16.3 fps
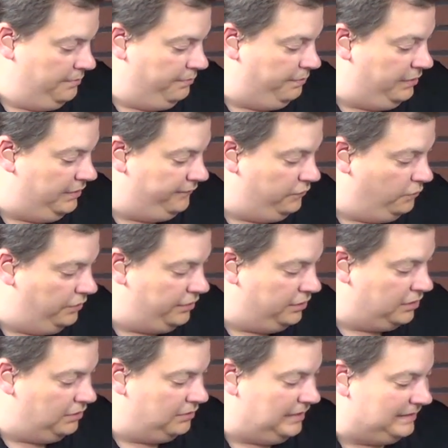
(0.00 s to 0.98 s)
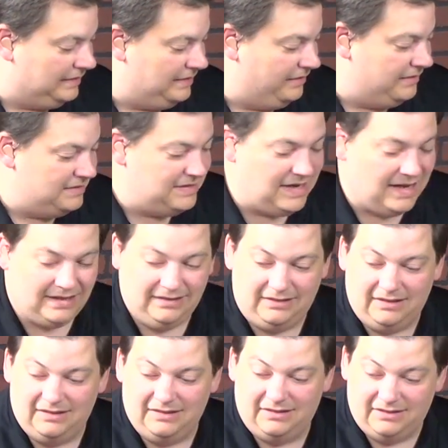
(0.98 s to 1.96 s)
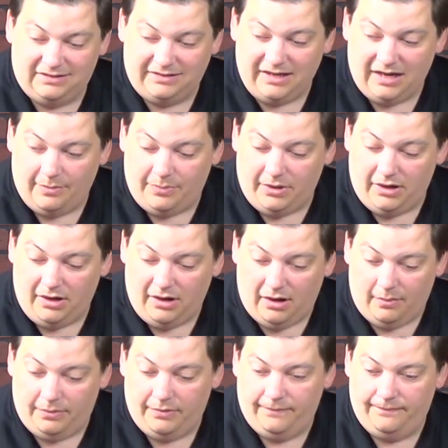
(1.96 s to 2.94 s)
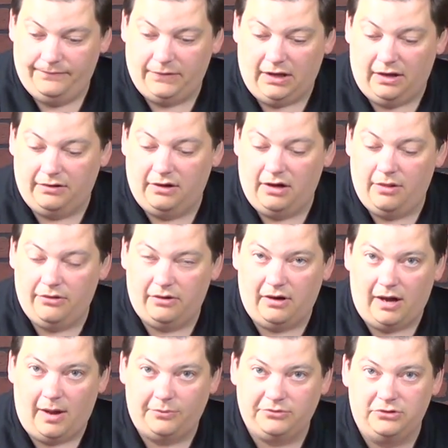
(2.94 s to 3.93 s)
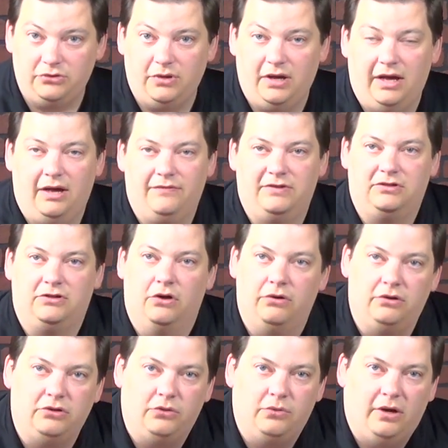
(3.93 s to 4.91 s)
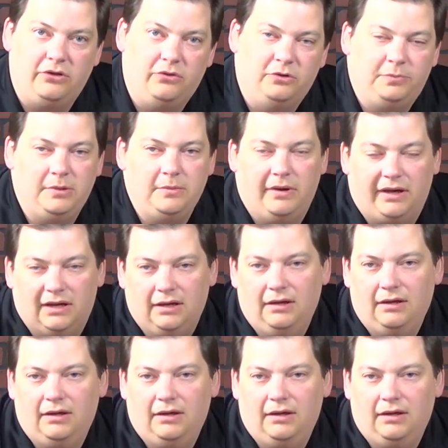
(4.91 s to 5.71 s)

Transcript: But if you want to go to the next step up, another option you have is go to a USB mic.